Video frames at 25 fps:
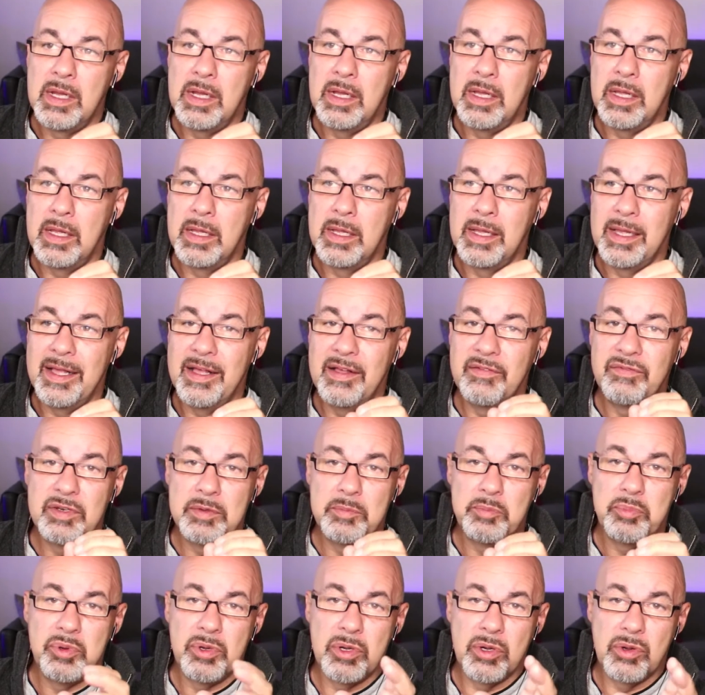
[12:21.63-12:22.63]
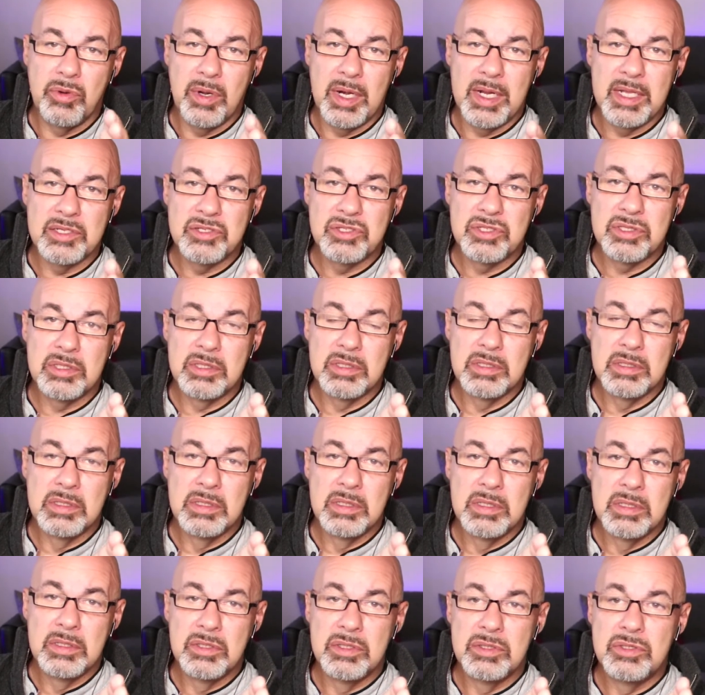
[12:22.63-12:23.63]
haven't progressed
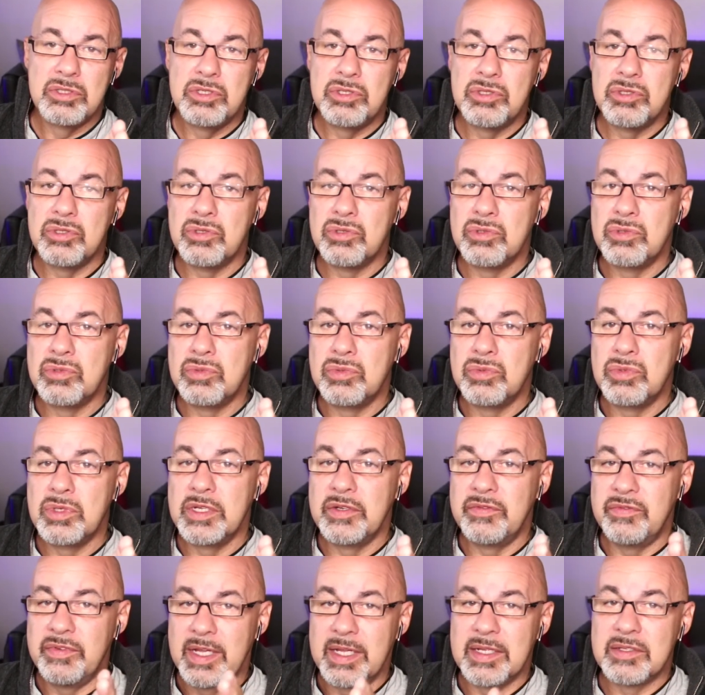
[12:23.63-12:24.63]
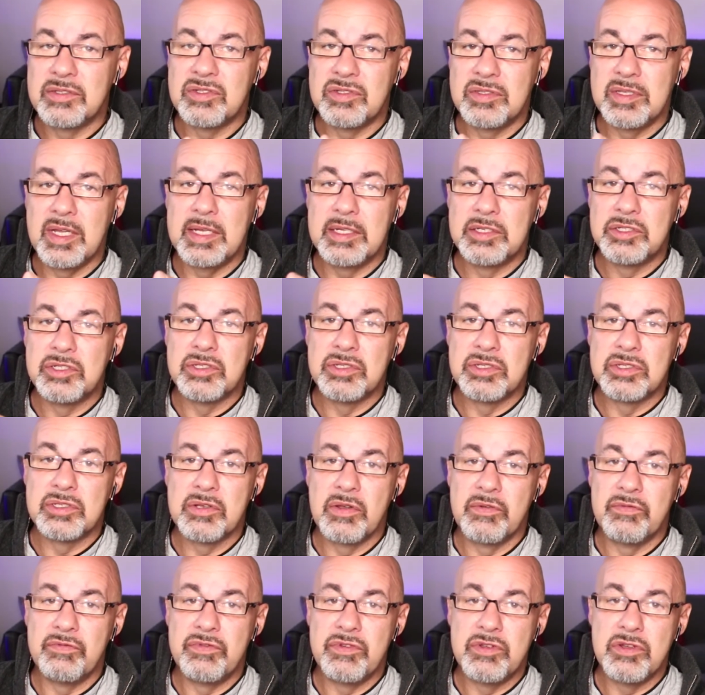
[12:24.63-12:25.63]
to advanced stages
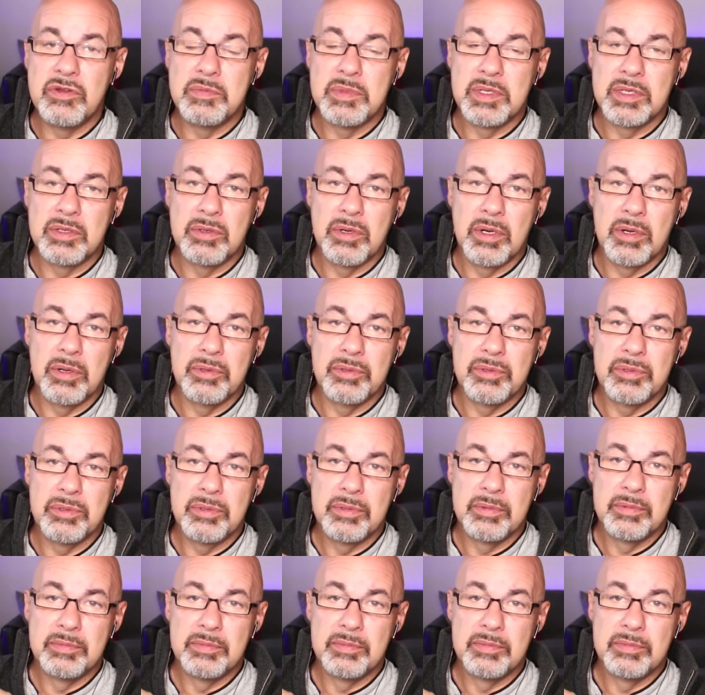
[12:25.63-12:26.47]
of human growth.